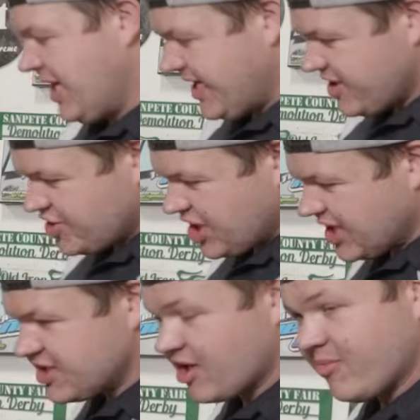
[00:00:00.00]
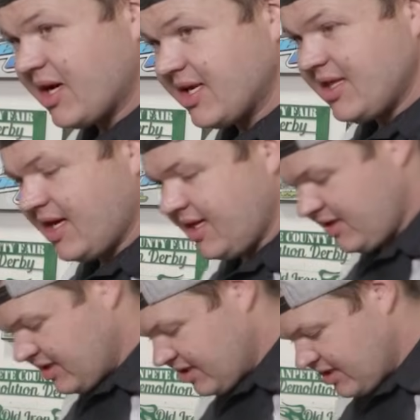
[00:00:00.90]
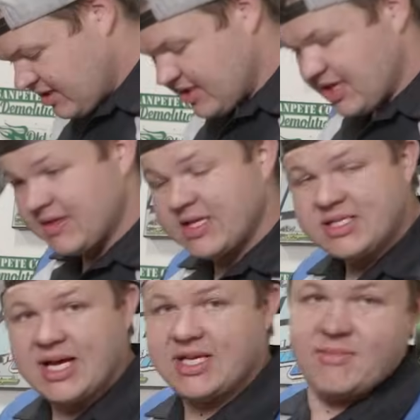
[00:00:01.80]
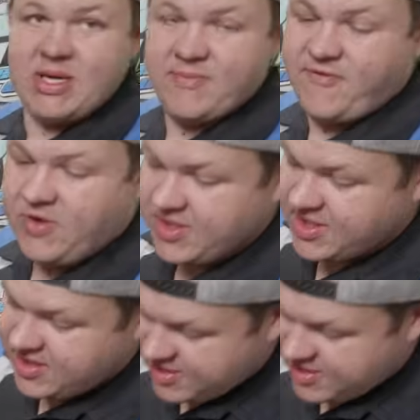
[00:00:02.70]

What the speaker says: and adjust our body line, and then tighten them up fully.